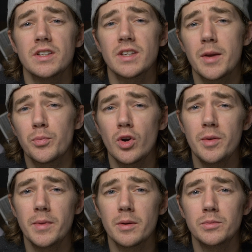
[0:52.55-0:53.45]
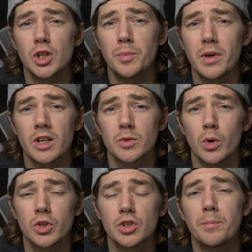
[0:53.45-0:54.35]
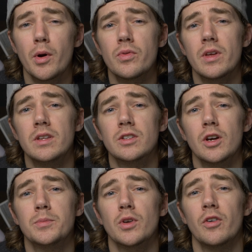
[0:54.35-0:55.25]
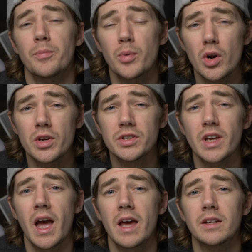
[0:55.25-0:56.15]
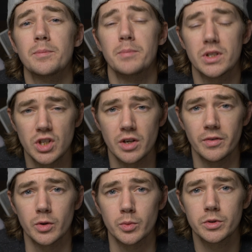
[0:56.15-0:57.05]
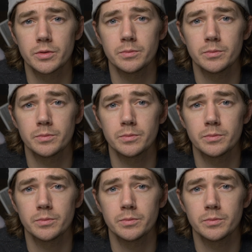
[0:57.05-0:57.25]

is a premium GPS watch, both in terms of price and materials.